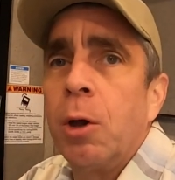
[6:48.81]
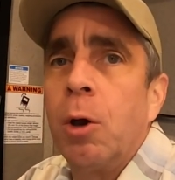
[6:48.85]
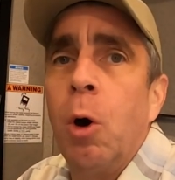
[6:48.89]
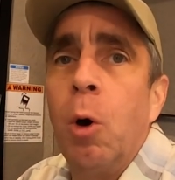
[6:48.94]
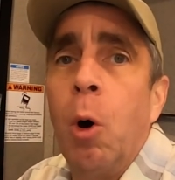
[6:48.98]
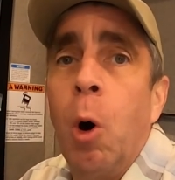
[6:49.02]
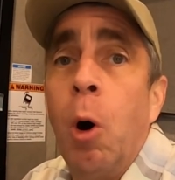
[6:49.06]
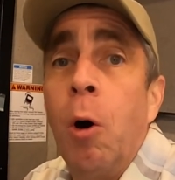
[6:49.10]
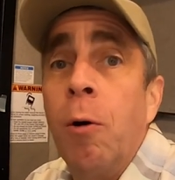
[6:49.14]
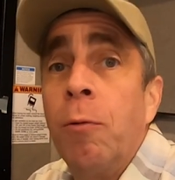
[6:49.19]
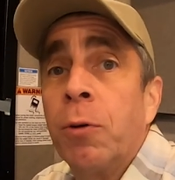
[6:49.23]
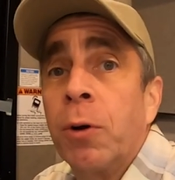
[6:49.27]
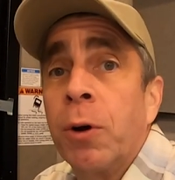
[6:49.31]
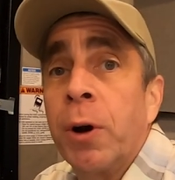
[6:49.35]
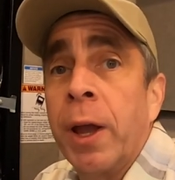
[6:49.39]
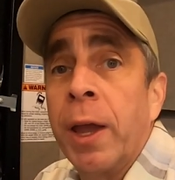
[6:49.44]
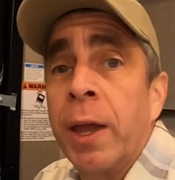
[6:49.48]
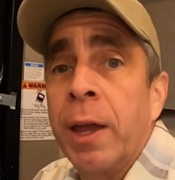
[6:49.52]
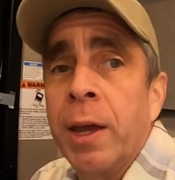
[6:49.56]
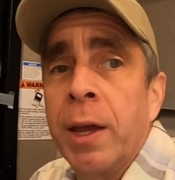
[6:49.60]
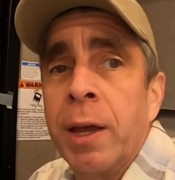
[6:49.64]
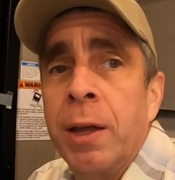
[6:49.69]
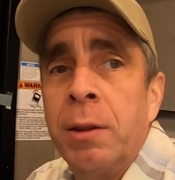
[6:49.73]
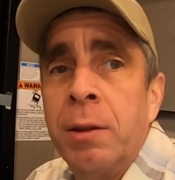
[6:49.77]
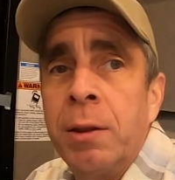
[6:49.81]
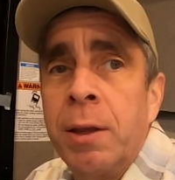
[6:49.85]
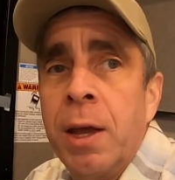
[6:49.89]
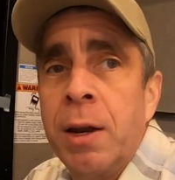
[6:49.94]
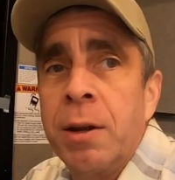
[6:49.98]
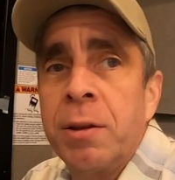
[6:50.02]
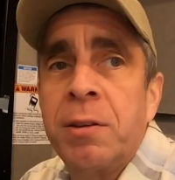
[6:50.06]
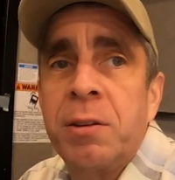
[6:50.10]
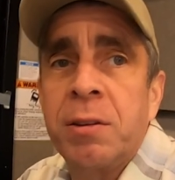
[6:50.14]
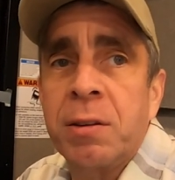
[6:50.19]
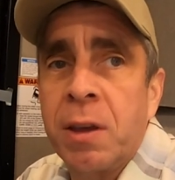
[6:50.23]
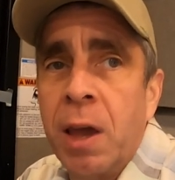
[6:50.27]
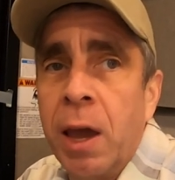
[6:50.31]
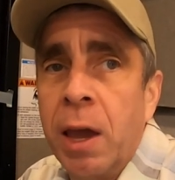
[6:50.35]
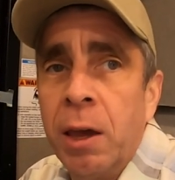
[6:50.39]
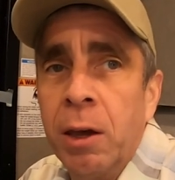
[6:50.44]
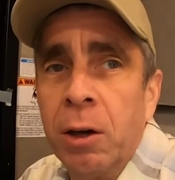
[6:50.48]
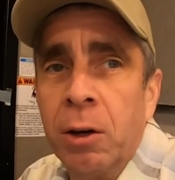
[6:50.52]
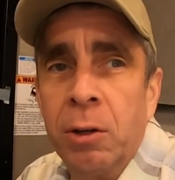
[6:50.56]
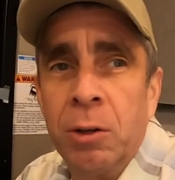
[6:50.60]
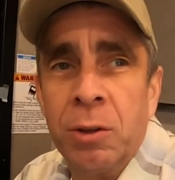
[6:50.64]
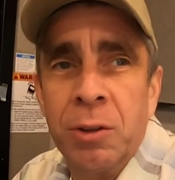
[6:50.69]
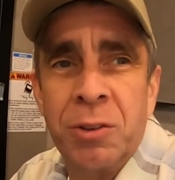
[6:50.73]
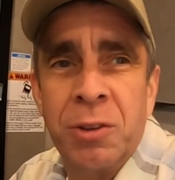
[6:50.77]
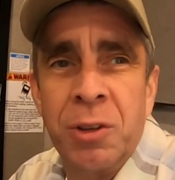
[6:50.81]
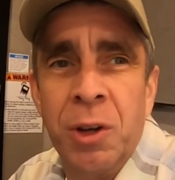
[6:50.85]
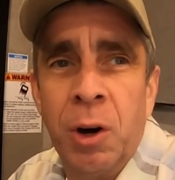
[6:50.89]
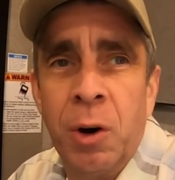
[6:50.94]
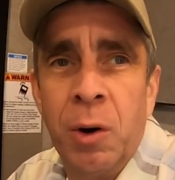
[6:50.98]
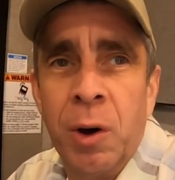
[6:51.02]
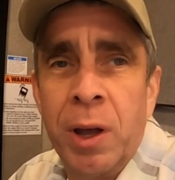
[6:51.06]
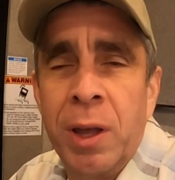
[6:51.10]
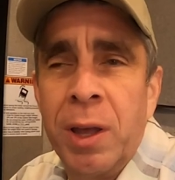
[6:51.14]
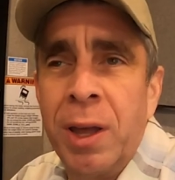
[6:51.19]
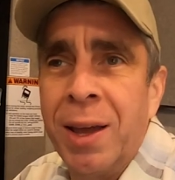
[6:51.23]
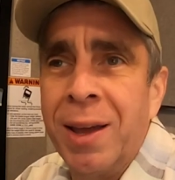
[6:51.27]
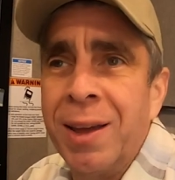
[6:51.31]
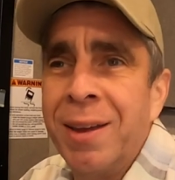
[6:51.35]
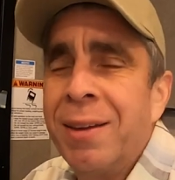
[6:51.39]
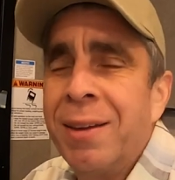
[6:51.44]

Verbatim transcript: go over and get a scale. So,